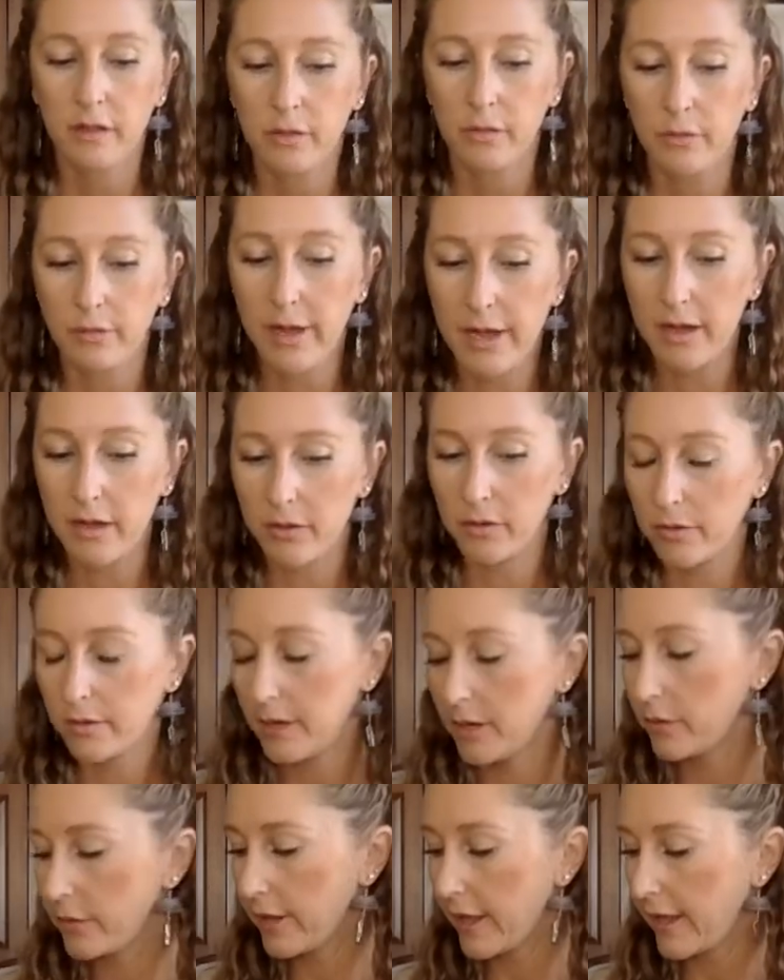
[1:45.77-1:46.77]
Wow.
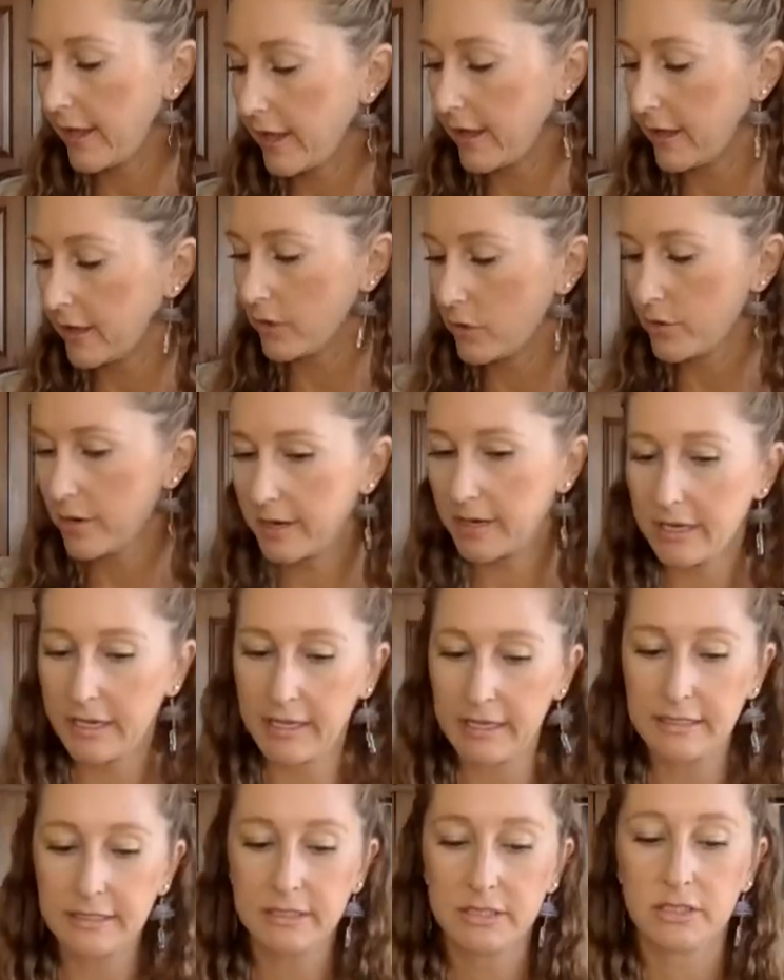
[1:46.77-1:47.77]
Okay,
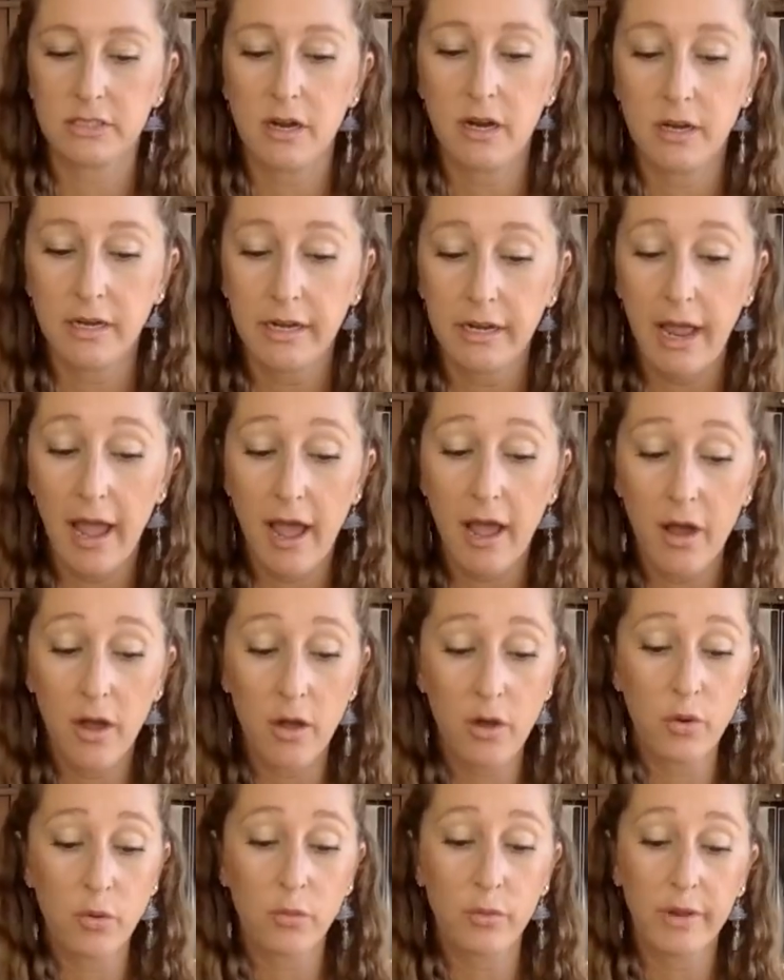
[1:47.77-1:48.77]
Aquarius, starting
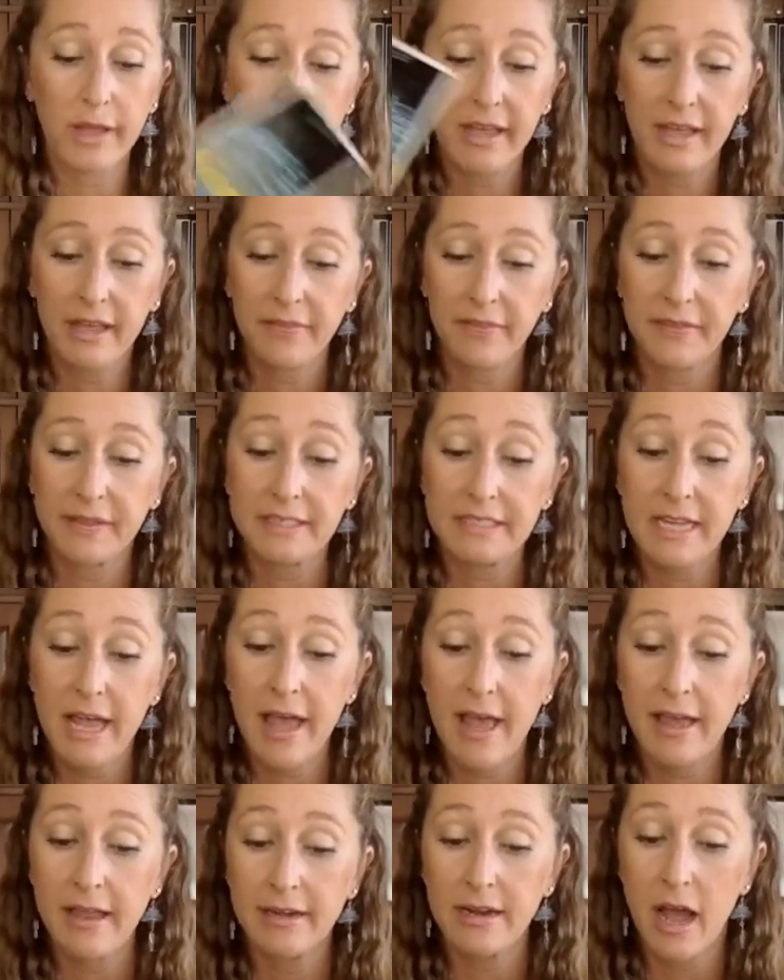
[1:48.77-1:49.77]
out with the
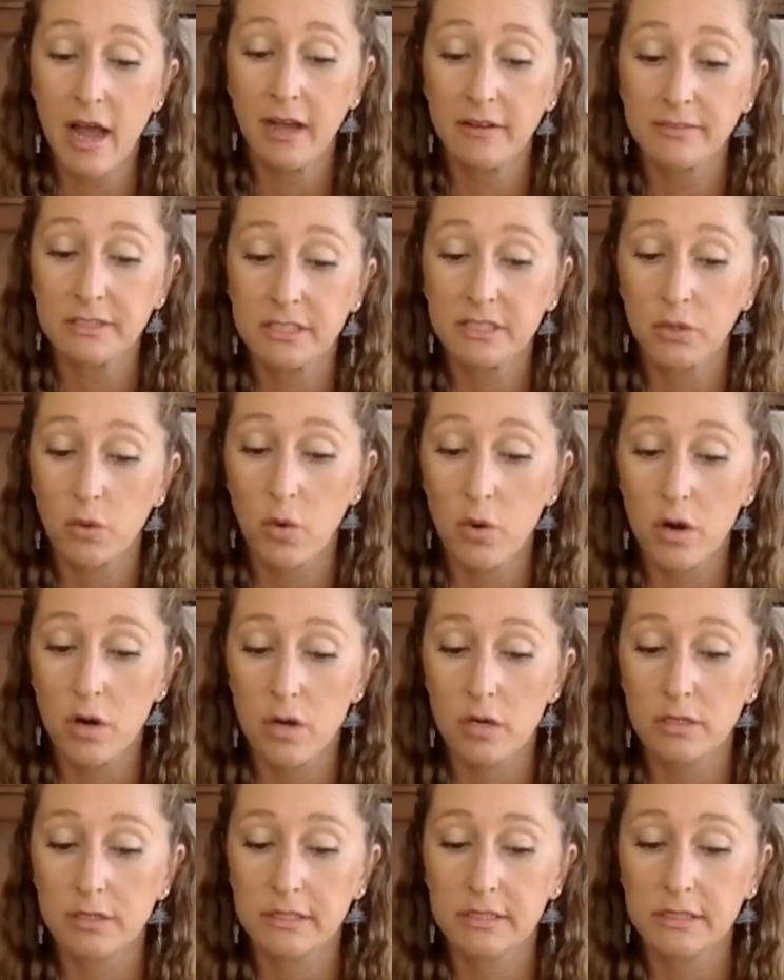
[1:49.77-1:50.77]
Ten of
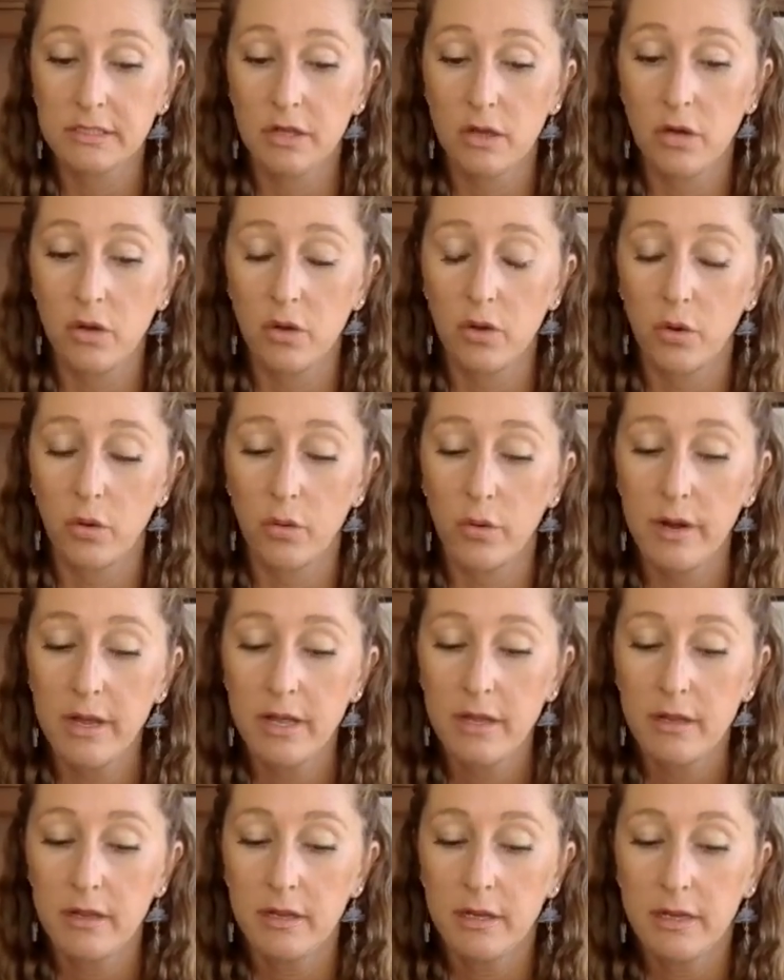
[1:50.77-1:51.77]
Swords. So
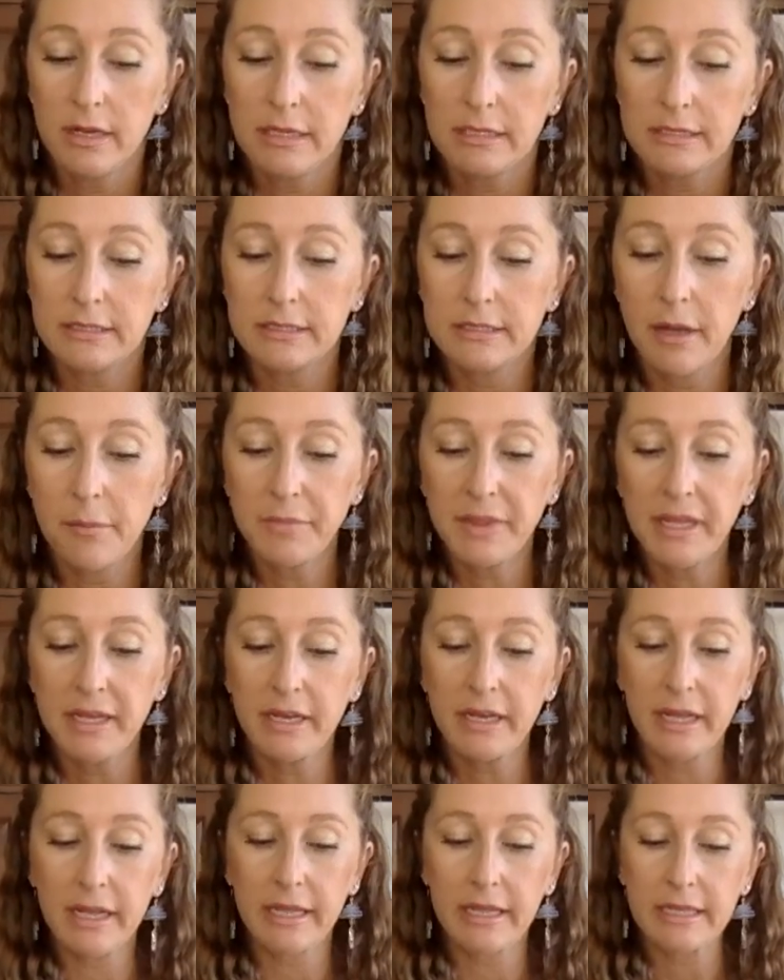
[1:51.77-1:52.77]

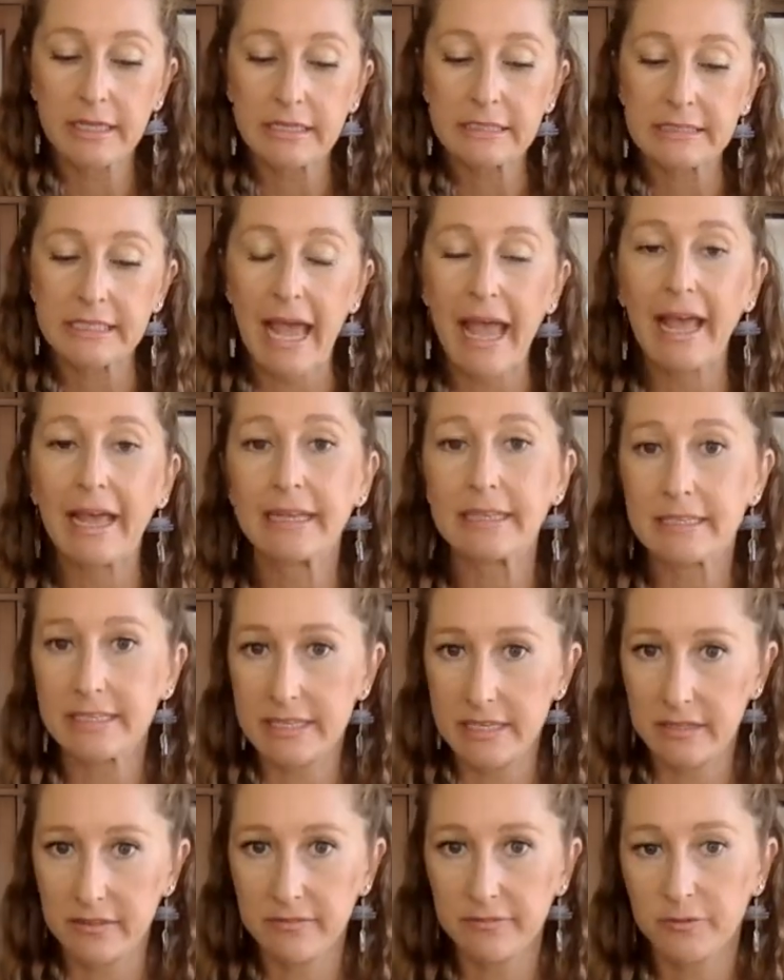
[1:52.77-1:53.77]
something is
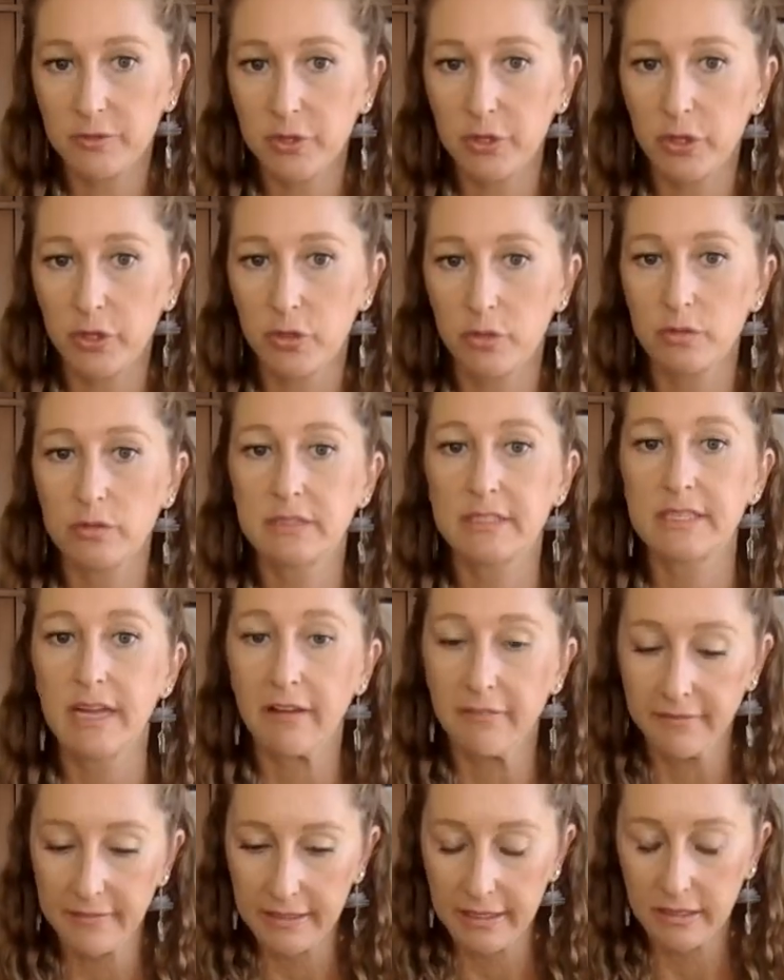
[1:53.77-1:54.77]
ending for you,
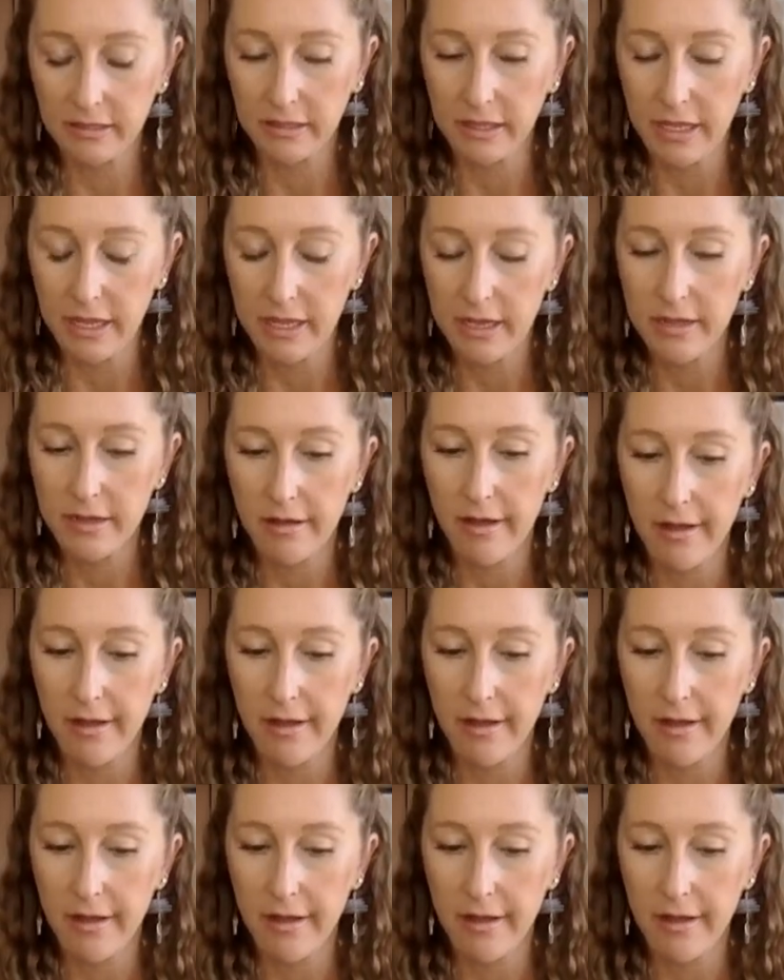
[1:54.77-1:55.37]
definitely.